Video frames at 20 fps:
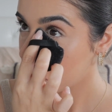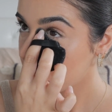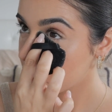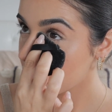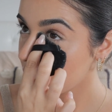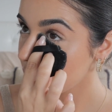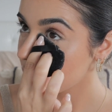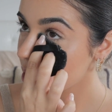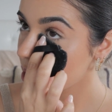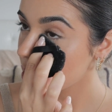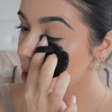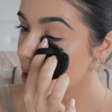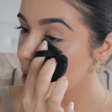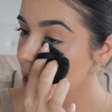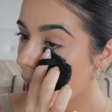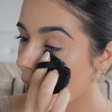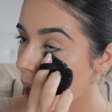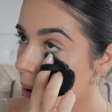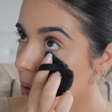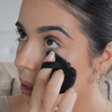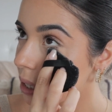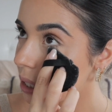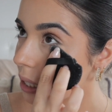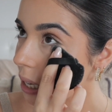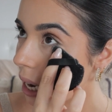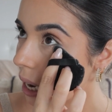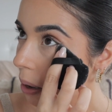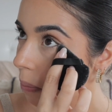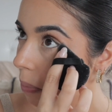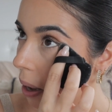just to tap the
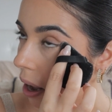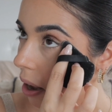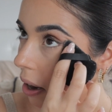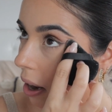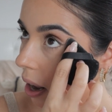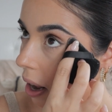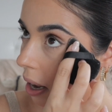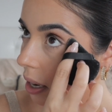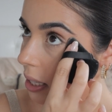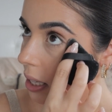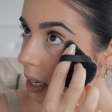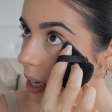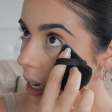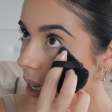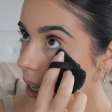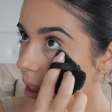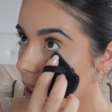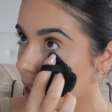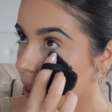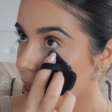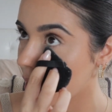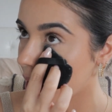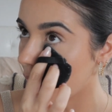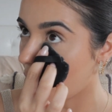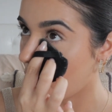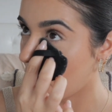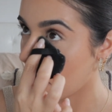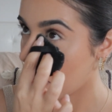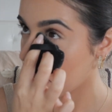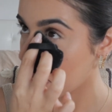setting powder underneath the
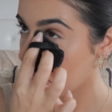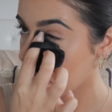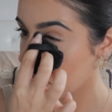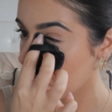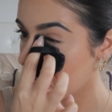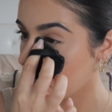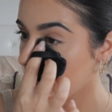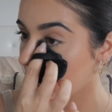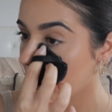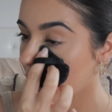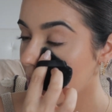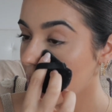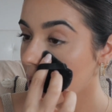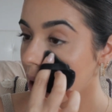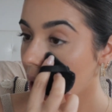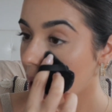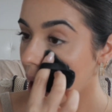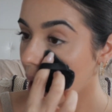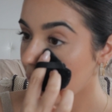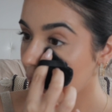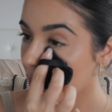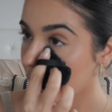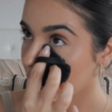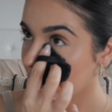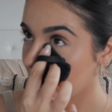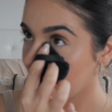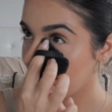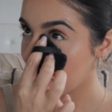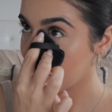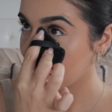eye. And I
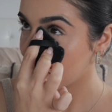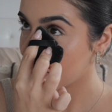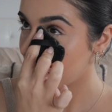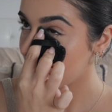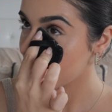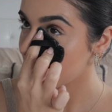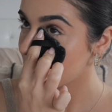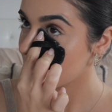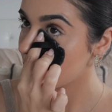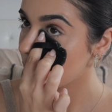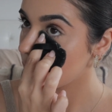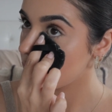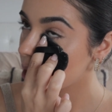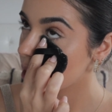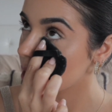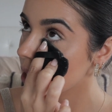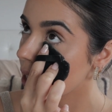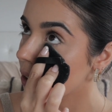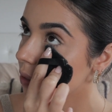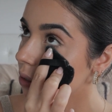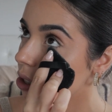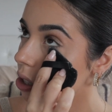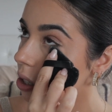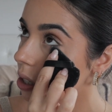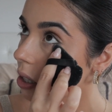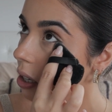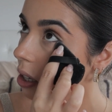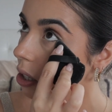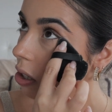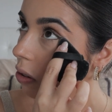feel like this just gives
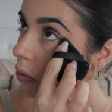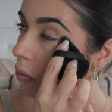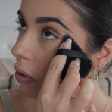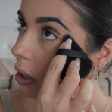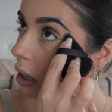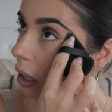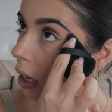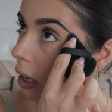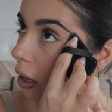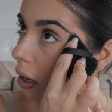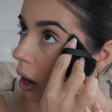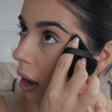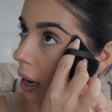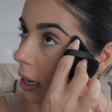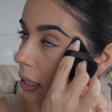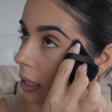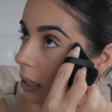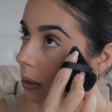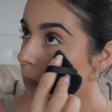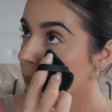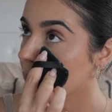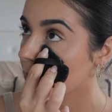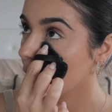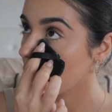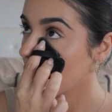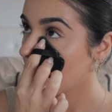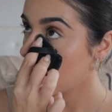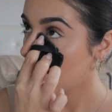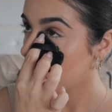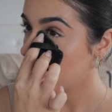just such a really nice,
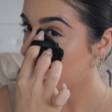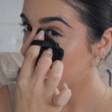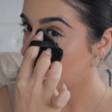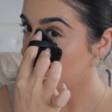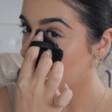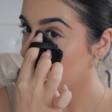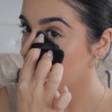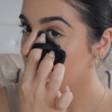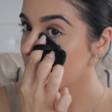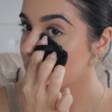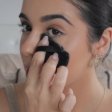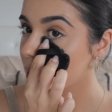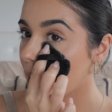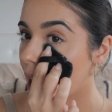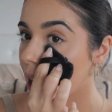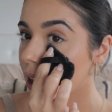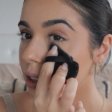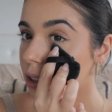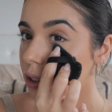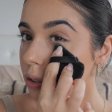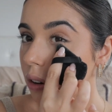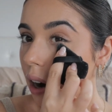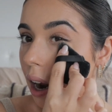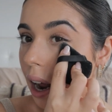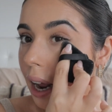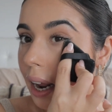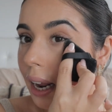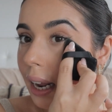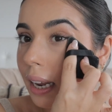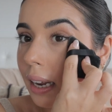flawless under
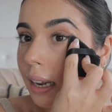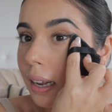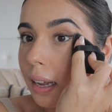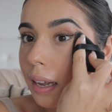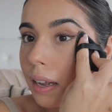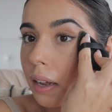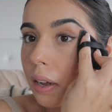eye